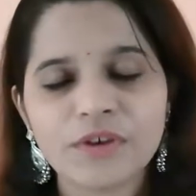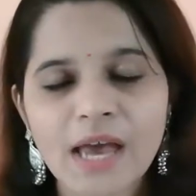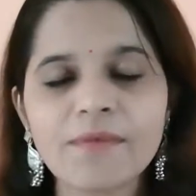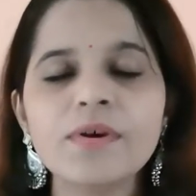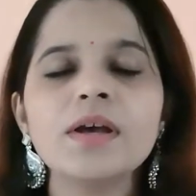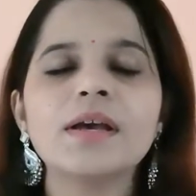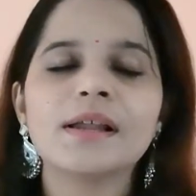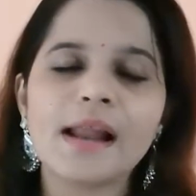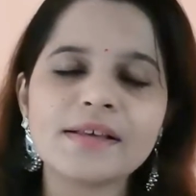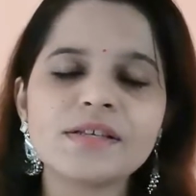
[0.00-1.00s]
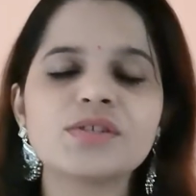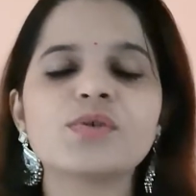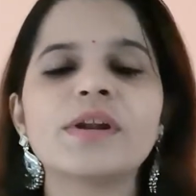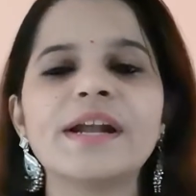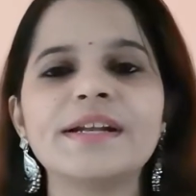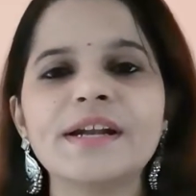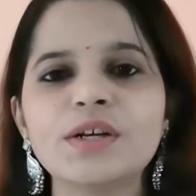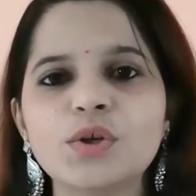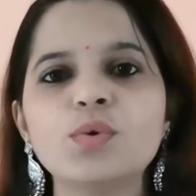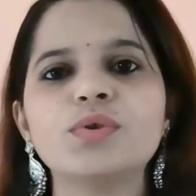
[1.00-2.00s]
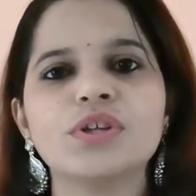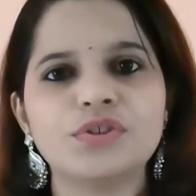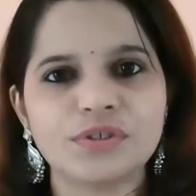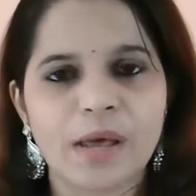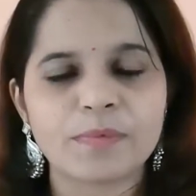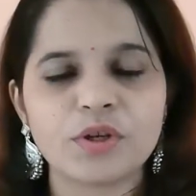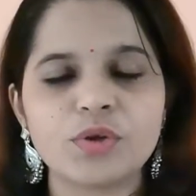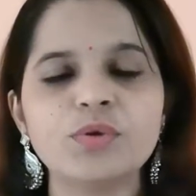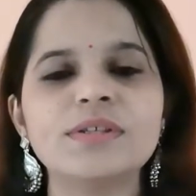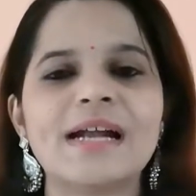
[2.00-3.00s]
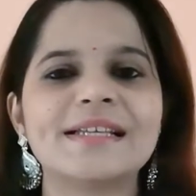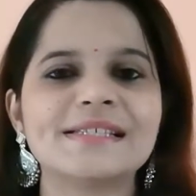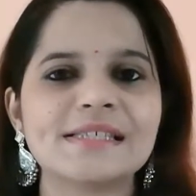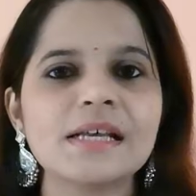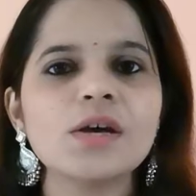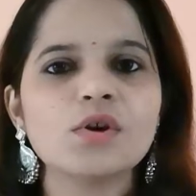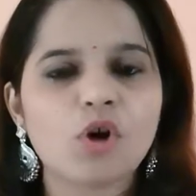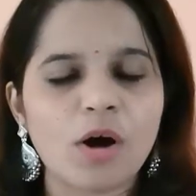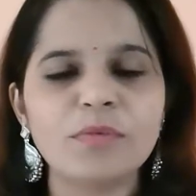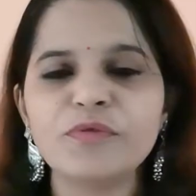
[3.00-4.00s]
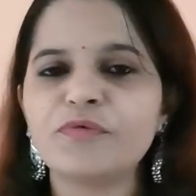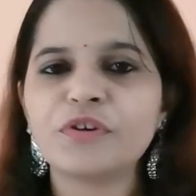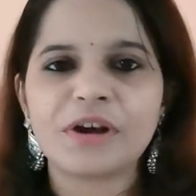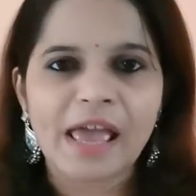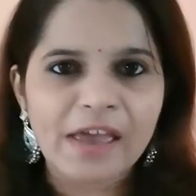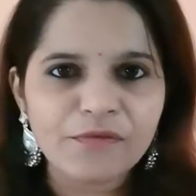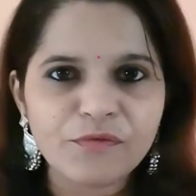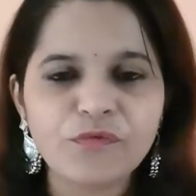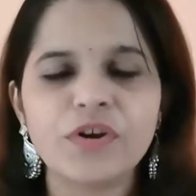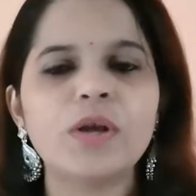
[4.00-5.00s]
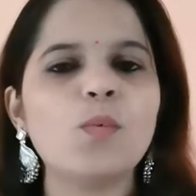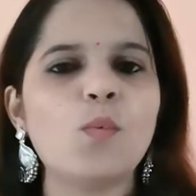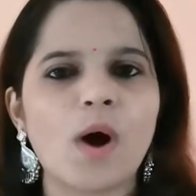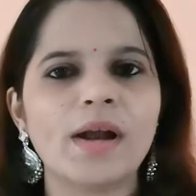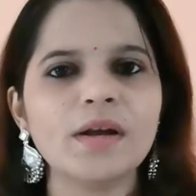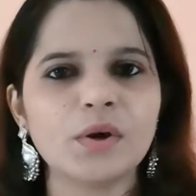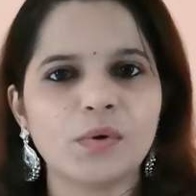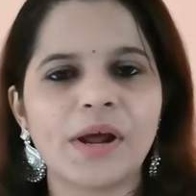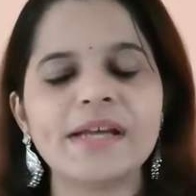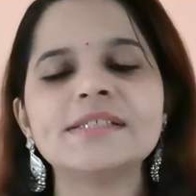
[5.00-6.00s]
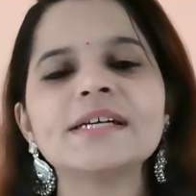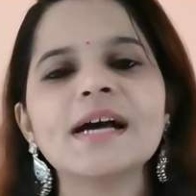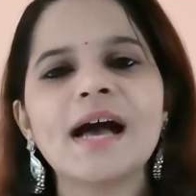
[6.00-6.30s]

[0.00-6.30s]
we have classes related to teaching aptitude, that is common for everyone, right?